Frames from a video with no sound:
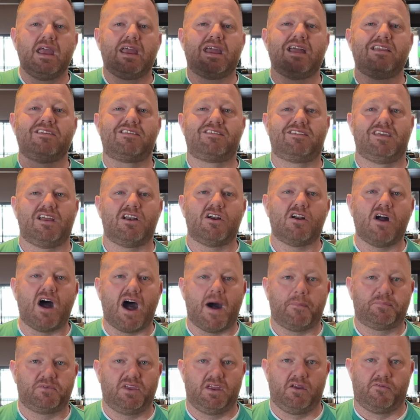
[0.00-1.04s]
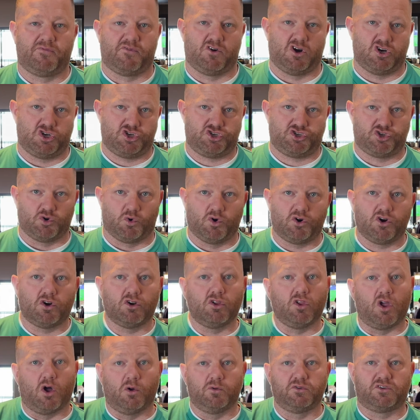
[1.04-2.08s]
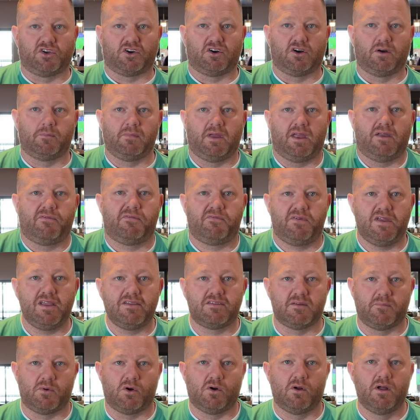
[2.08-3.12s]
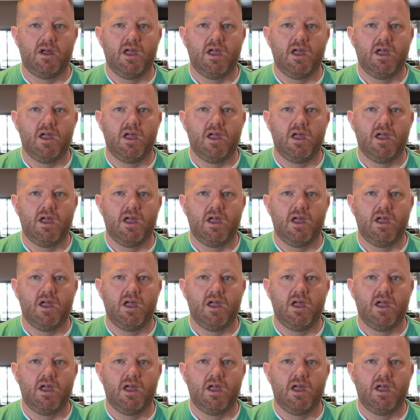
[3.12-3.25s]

Consider opting for a shorter loan term if feasible.